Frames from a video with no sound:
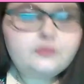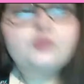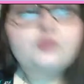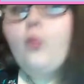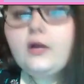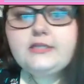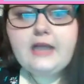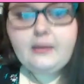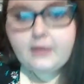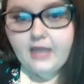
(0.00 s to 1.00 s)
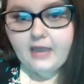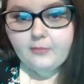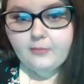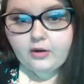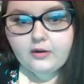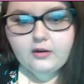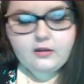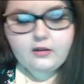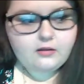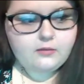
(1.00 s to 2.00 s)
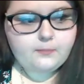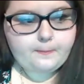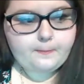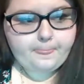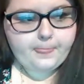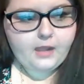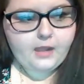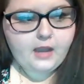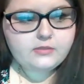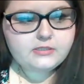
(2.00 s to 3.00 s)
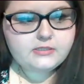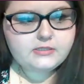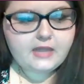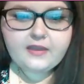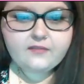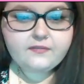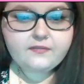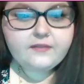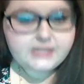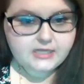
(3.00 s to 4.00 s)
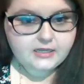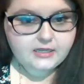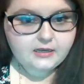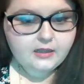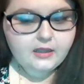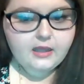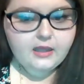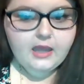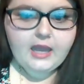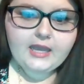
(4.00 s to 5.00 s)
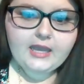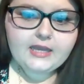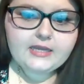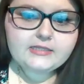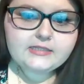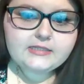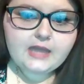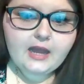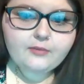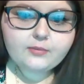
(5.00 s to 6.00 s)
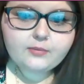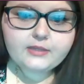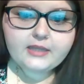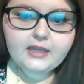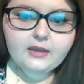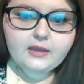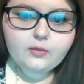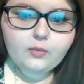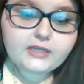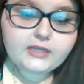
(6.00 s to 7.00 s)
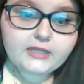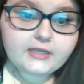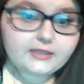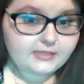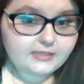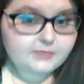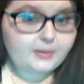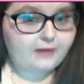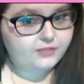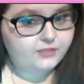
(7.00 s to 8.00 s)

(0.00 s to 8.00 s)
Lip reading: There was one time in Kmart, I was, I think, 15, and I really wanted these pair of